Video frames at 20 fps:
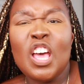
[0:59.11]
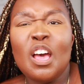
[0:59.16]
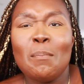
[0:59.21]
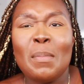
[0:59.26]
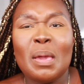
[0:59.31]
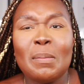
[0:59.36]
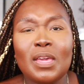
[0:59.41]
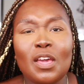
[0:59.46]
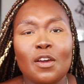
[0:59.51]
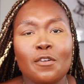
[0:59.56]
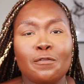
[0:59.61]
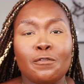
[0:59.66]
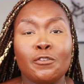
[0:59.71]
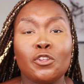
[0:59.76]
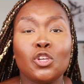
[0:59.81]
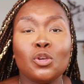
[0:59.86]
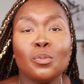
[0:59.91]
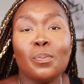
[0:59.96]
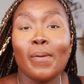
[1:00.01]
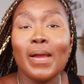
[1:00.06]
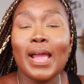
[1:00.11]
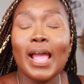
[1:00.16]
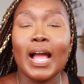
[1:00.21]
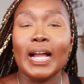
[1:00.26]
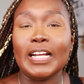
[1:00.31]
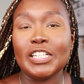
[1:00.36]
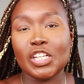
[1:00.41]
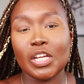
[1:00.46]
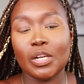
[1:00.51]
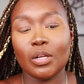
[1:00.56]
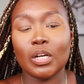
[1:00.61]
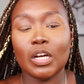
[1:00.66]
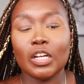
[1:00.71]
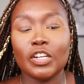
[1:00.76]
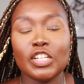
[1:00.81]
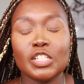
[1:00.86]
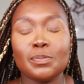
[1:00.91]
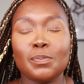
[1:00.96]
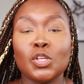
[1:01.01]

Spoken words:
maybe a few bright eyeshadow colors,